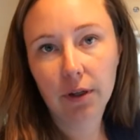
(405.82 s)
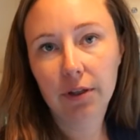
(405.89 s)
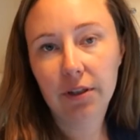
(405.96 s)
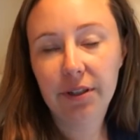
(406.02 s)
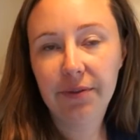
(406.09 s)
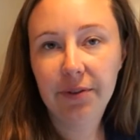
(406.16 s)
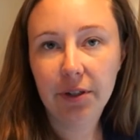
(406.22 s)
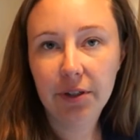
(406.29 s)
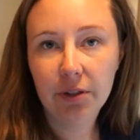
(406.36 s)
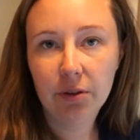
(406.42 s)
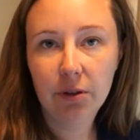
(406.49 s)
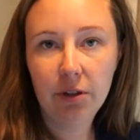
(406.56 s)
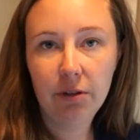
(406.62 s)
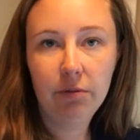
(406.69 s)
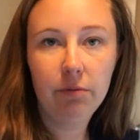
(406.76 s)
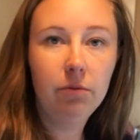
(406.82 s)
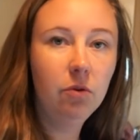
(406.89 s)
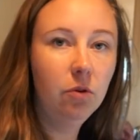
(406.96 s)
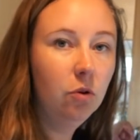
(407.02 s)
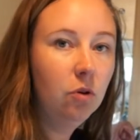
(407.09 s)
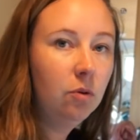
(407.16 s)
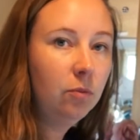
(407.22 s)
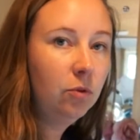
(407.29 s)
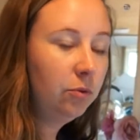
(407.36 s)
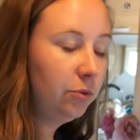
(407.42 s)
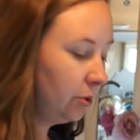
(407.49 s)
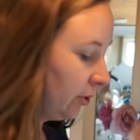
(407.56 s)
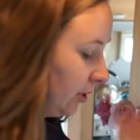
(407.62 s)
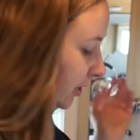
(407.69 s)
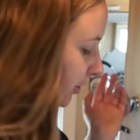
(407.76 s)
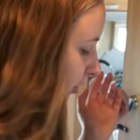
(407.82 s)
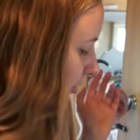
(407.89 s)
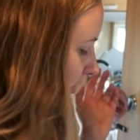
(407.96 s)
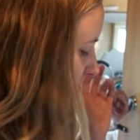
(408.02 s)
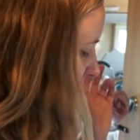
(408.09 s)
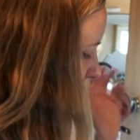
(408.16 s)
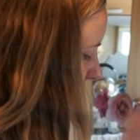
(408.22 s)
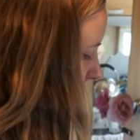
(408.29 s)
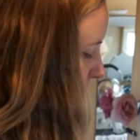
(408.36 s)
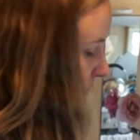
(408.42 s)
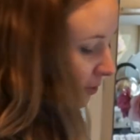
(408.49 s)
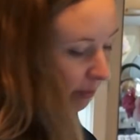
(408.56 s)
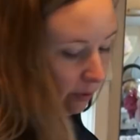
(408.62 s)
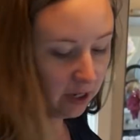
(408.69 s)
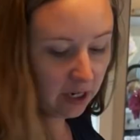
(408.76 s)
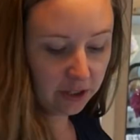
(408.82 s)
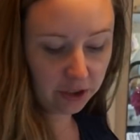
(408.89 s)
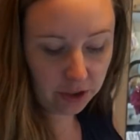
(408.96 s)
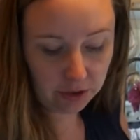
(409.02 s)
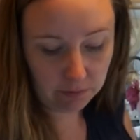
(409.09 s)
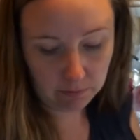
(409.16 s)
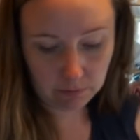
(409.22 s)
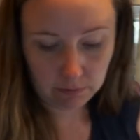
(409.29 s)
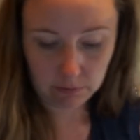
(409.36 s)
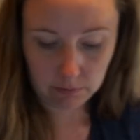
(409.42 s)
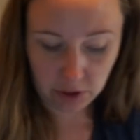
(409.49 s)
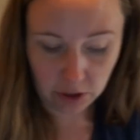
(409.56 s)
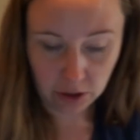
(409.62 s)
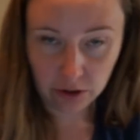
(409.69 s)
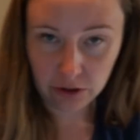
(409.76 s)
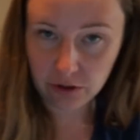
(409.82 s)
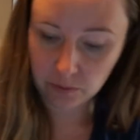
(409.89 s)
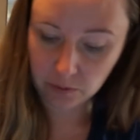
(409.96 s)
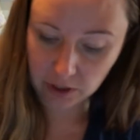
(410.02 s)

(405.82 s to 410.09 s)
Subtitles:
So you've got your normal toiletries, toothbrush, deodorant,